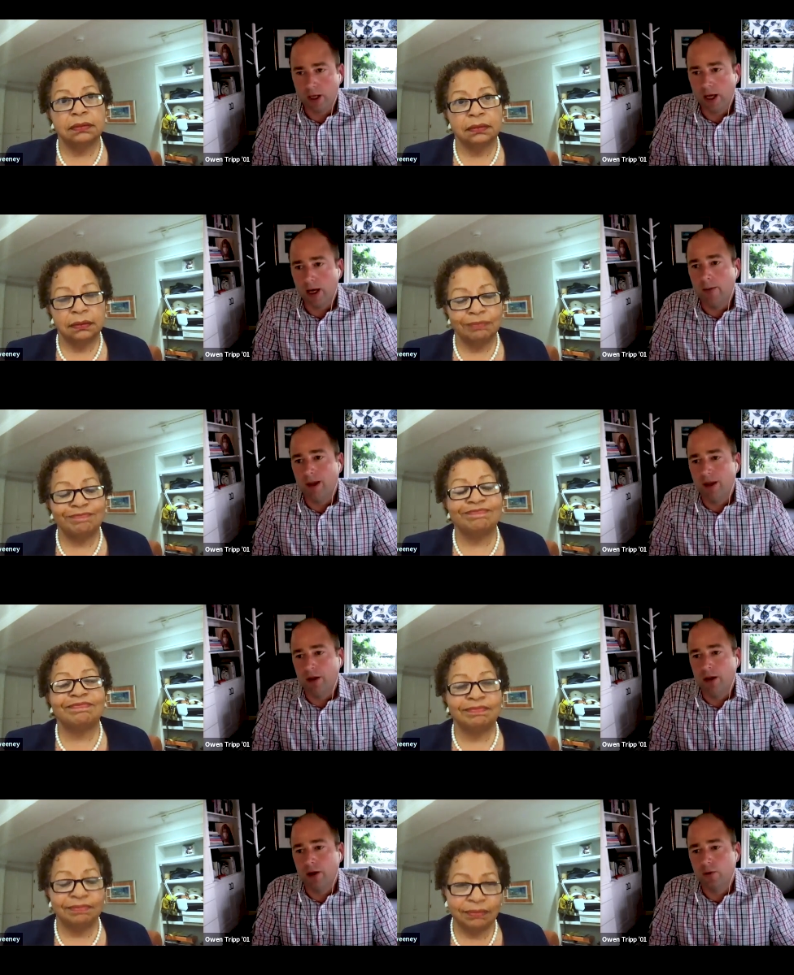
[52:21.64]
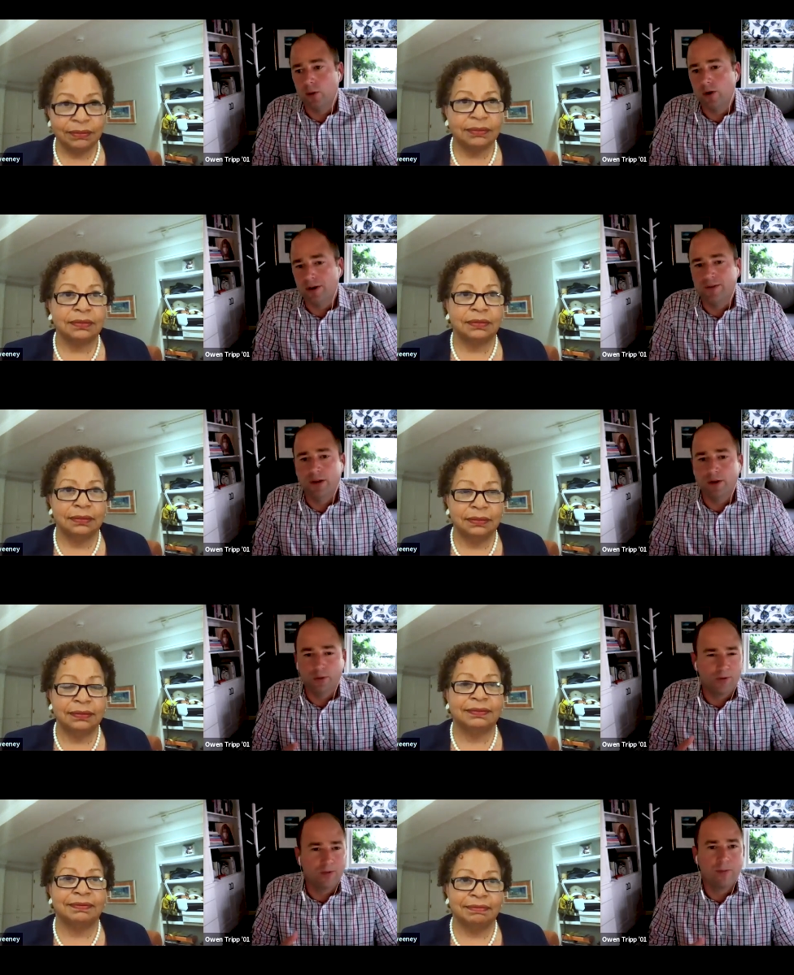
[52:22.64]
Speaker 1: um, and the quality of the
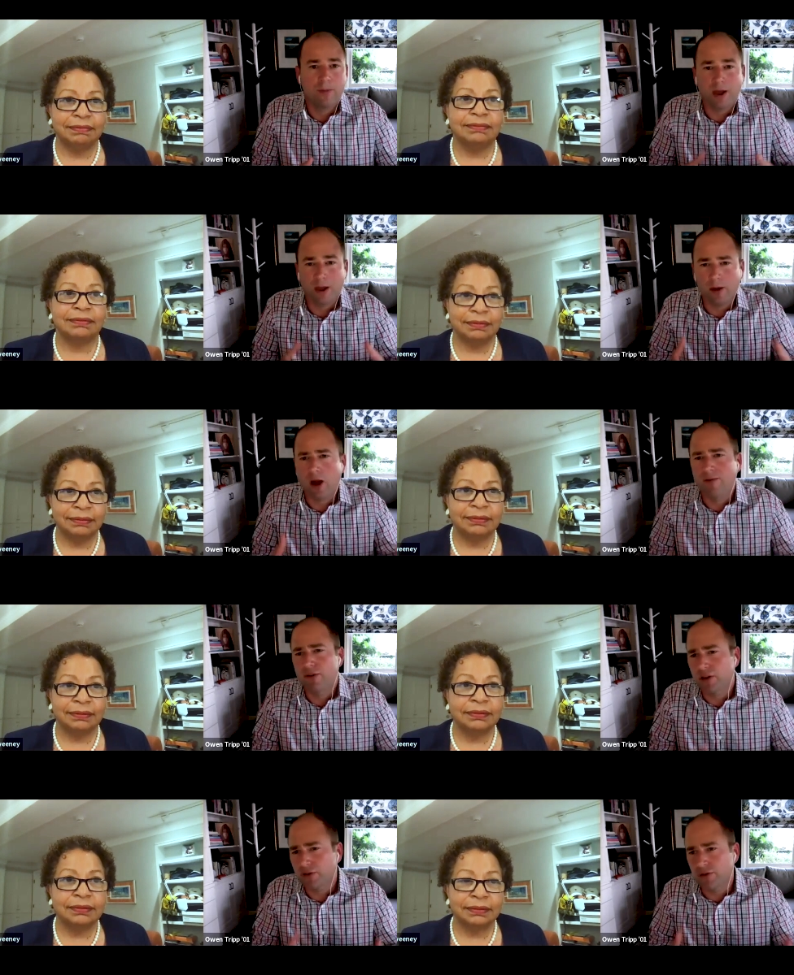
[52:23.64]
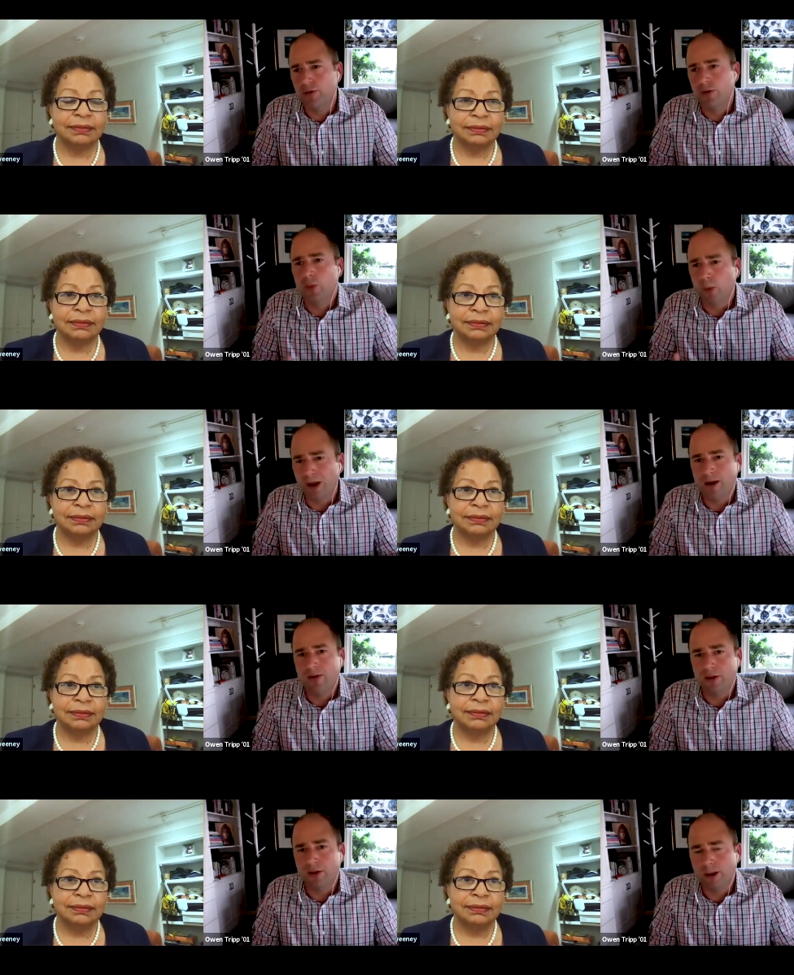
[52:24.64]
sort of uh, conversations you could
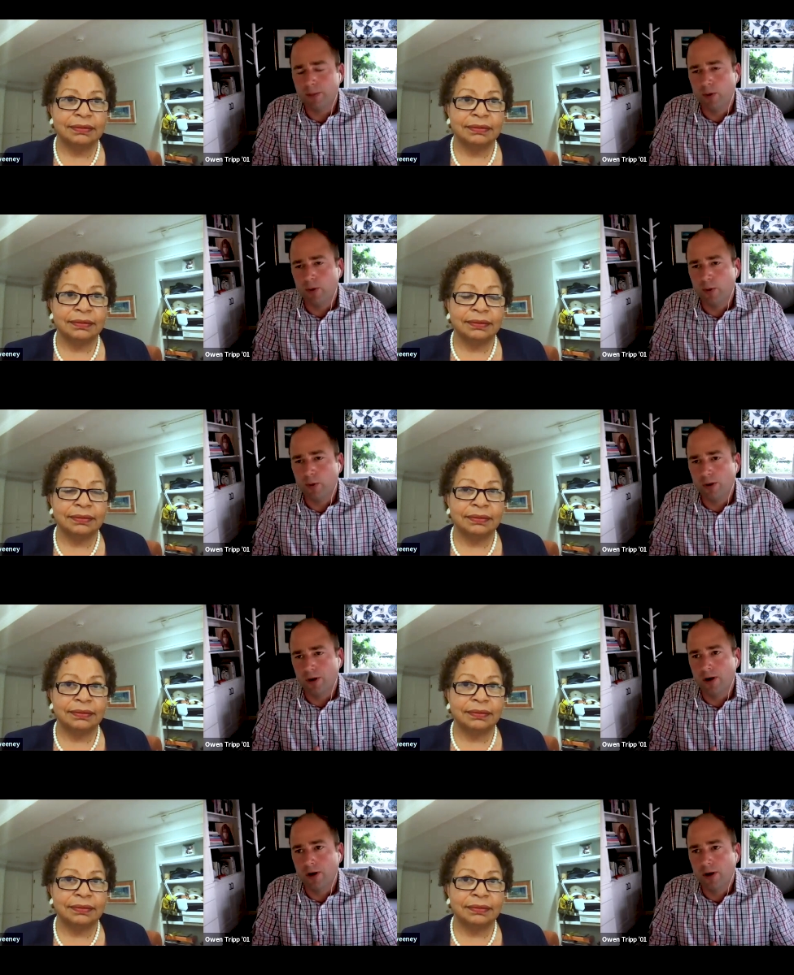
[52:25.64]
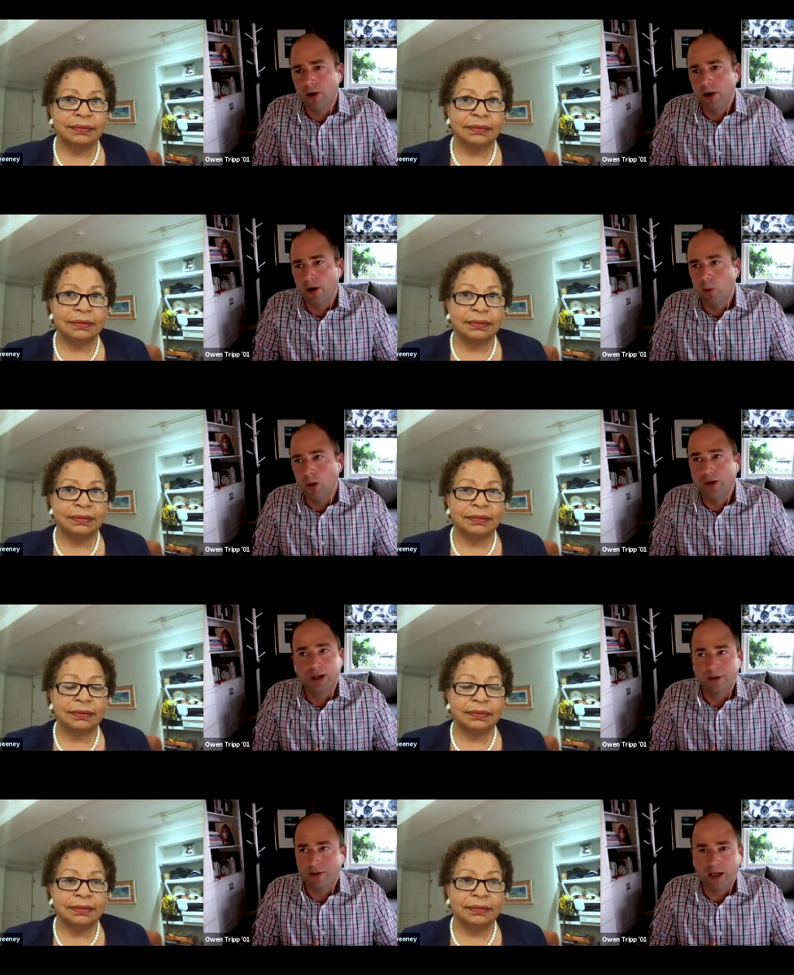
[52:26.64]
witness and the people who were
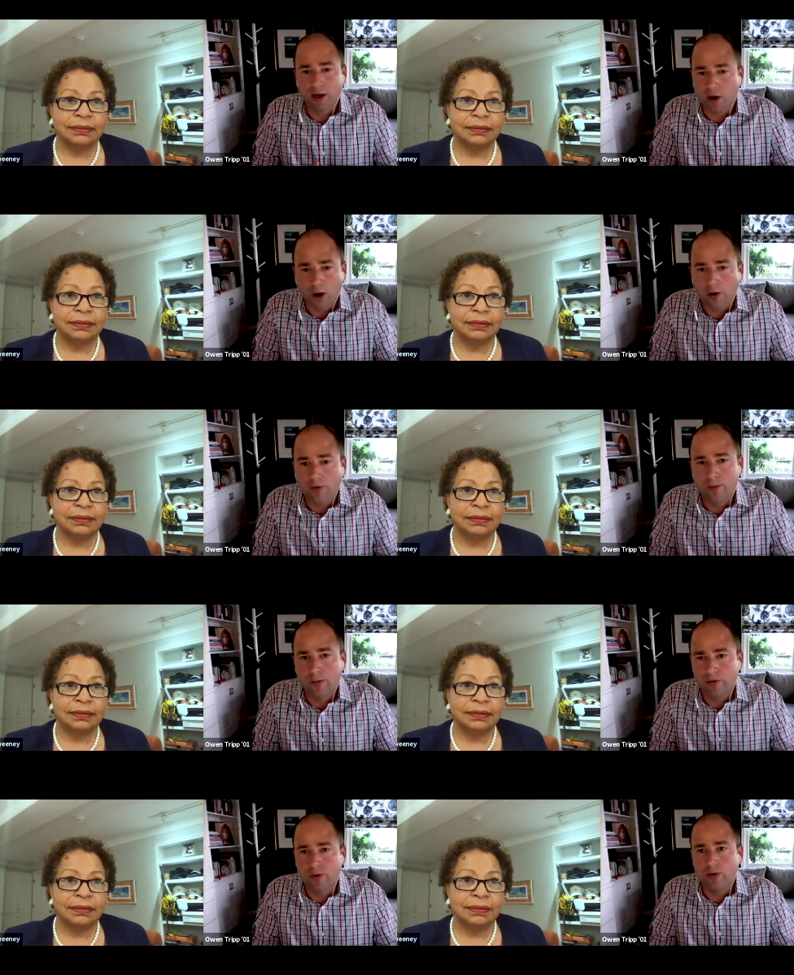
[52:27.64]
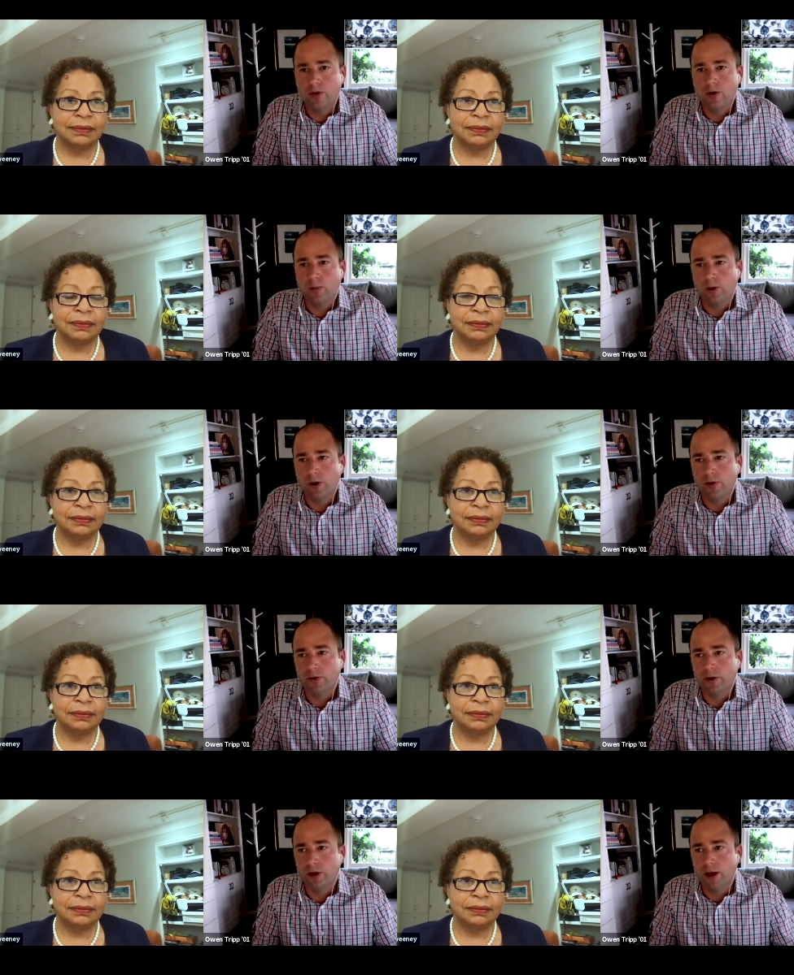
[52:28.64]
willing to take a call from a student
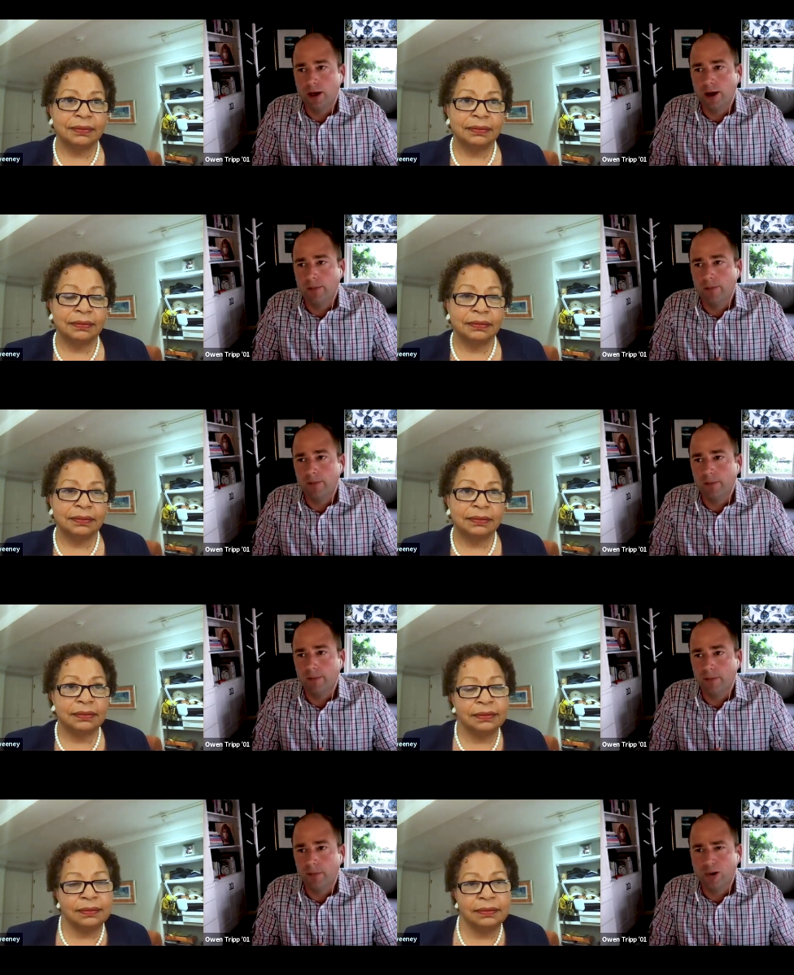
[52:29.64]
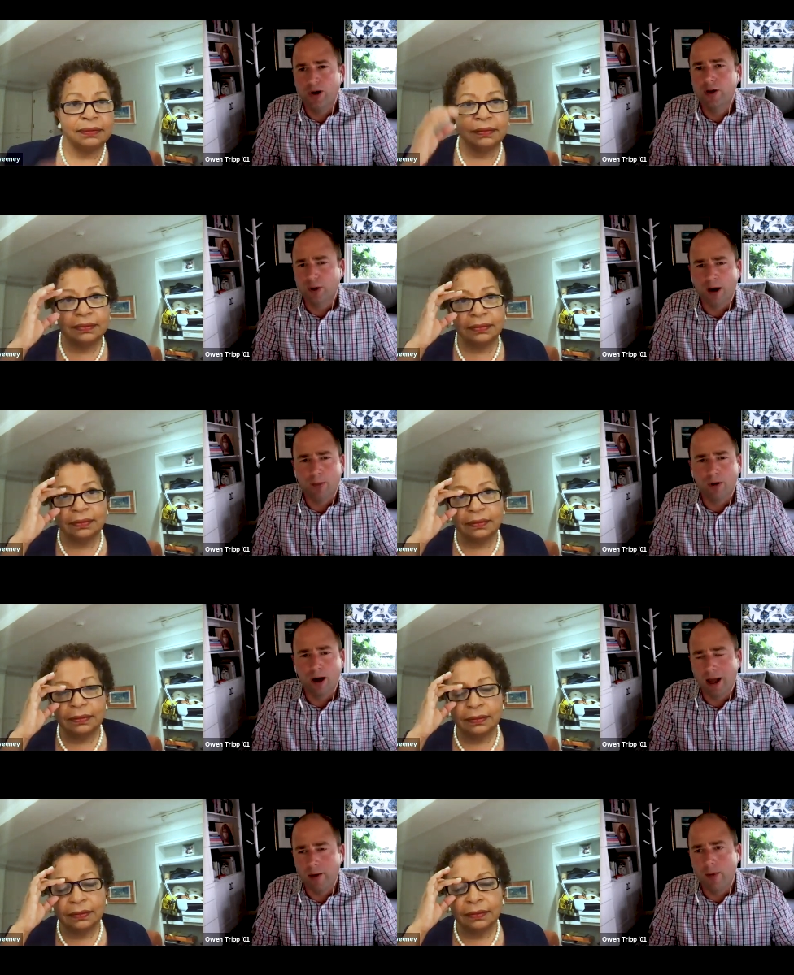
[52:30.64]
was um, pretty incredible.
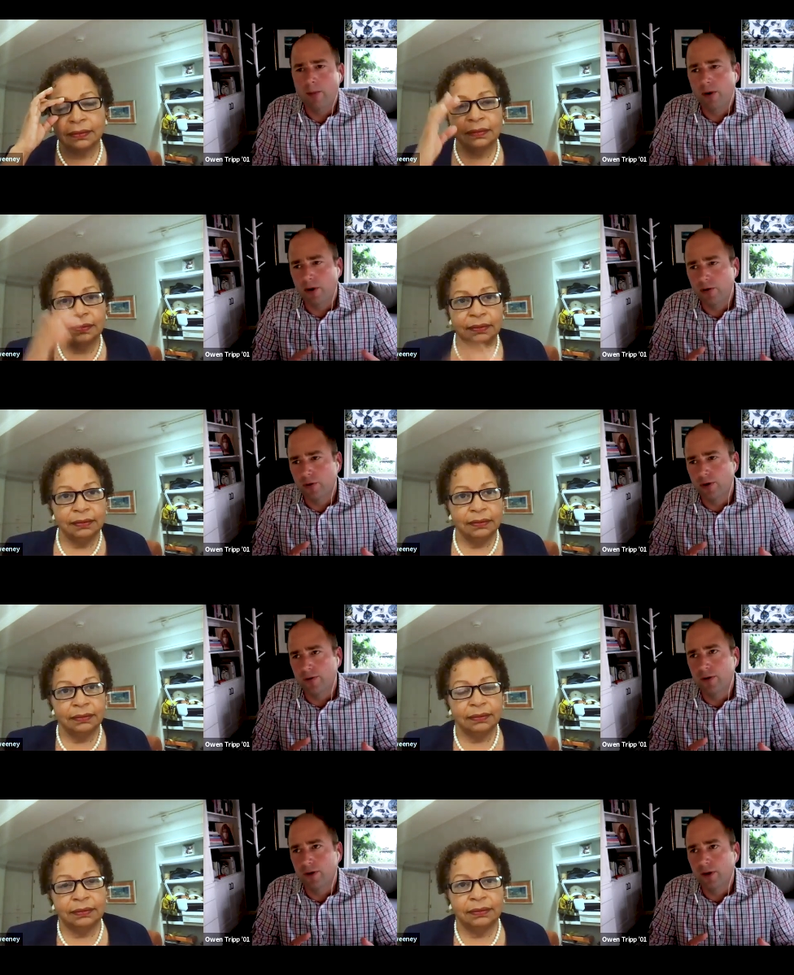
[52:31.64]
I, I remember sort of